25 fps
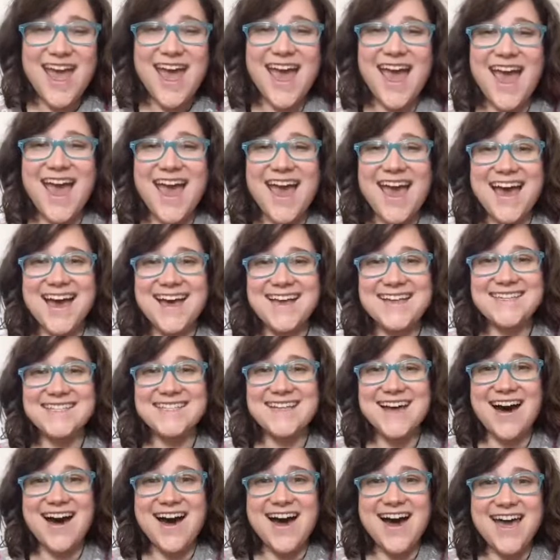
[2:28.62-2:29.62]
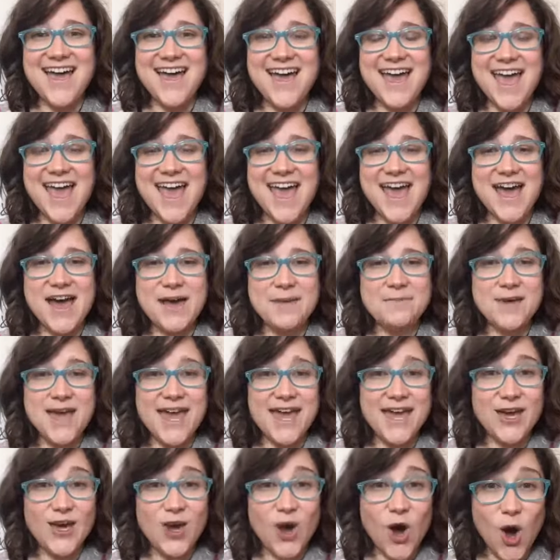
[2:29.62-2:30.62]
and I am
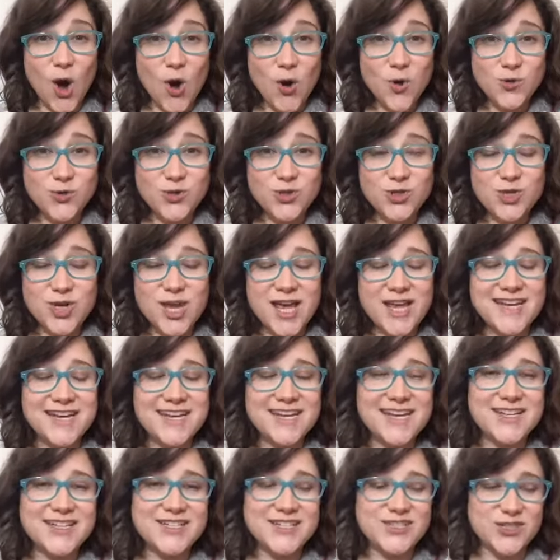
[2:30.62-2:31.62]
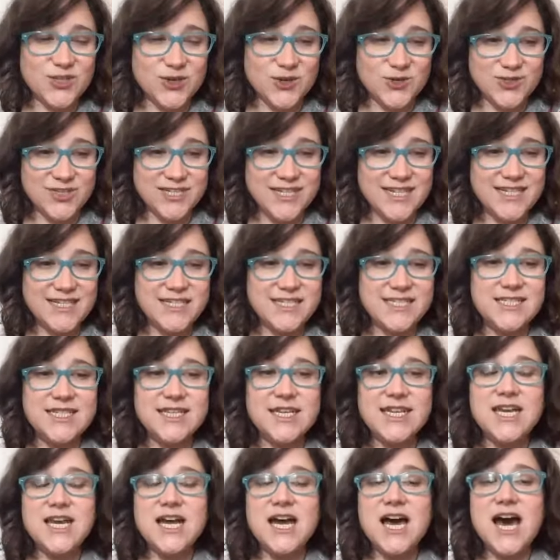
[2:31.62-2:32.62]
a coach and a consultant.
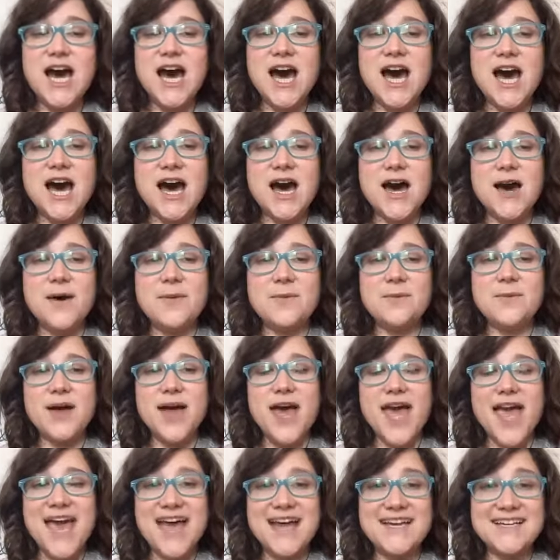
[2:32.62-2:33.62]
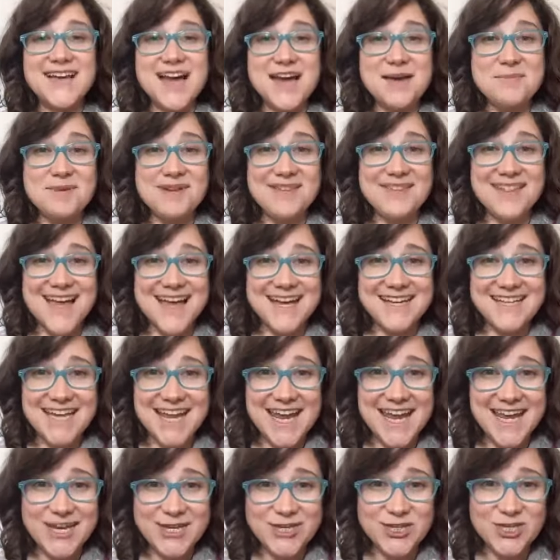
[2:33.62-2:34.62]
And I'm a
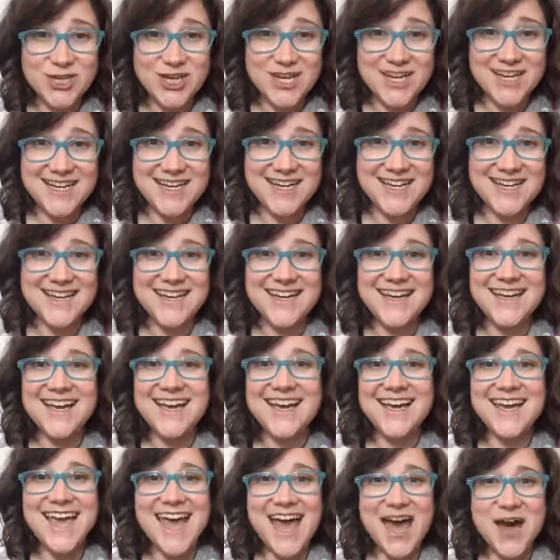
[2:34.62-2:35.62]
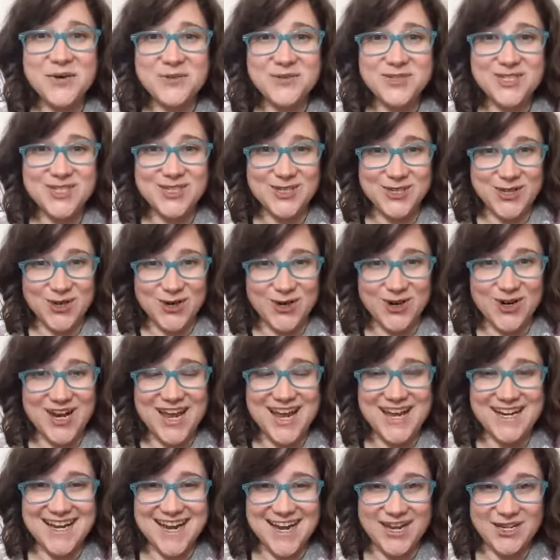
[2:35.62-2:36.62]
lactation counselor
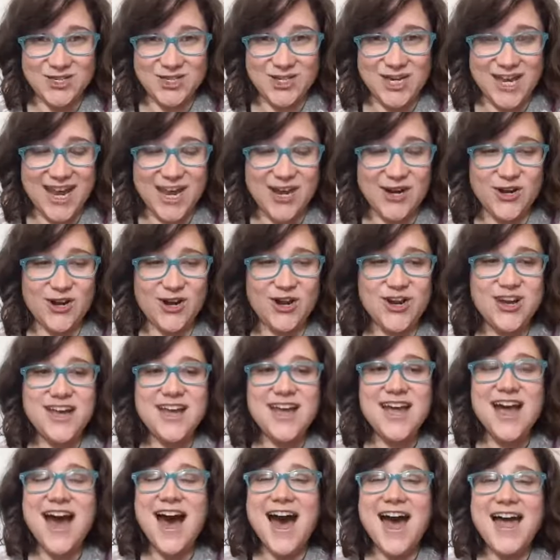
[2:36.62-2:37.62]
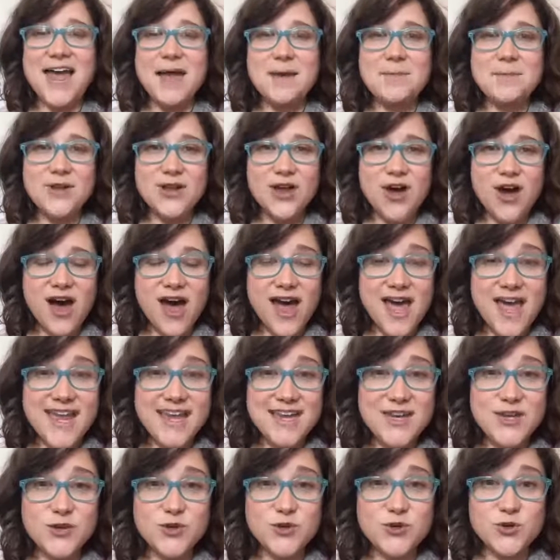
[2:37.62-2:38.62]
and educator. I am not a
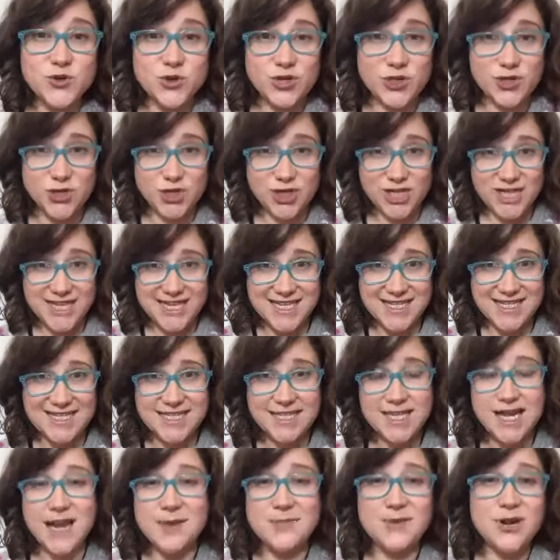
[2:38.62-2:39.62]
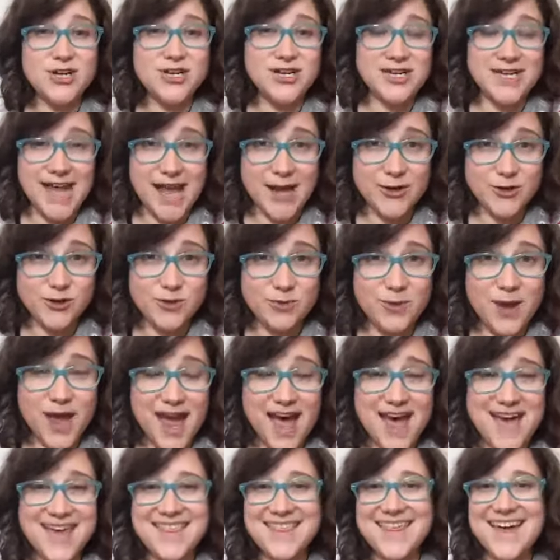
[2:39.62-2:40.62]
nutritionist. I am not a
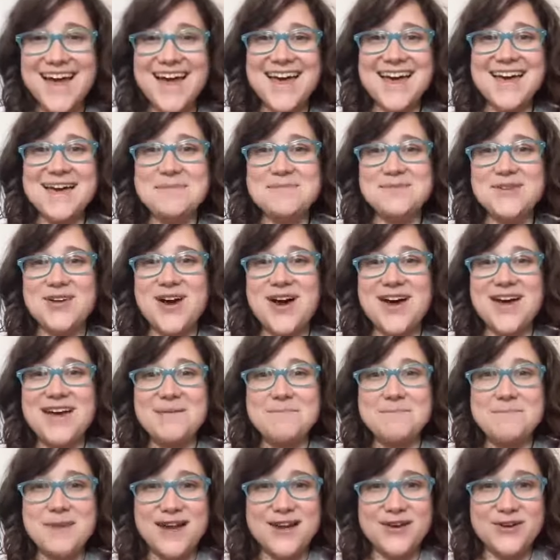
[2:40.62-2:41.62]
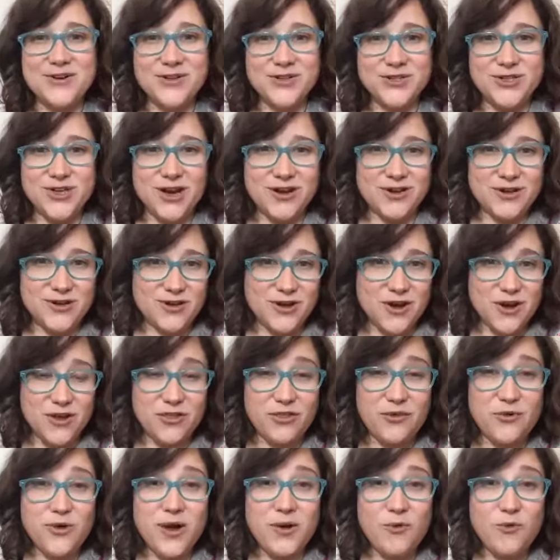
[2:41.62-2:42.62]
naturopath. I am not a medical doctor,
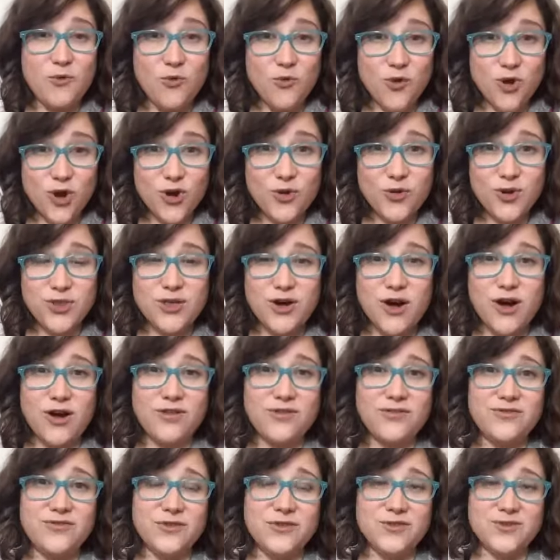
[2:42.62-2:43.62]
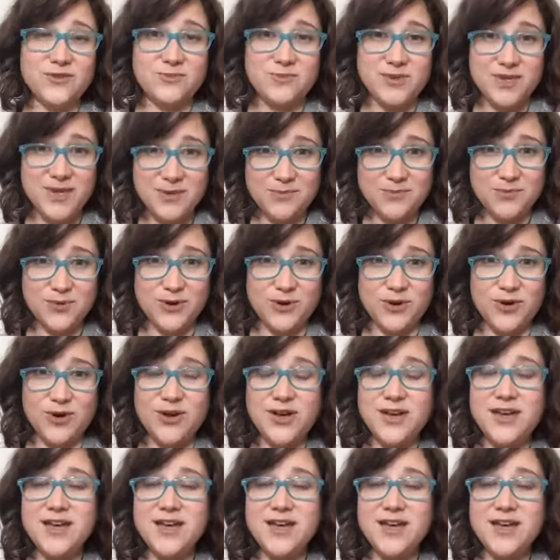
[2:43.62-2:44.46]
although I work with all of those people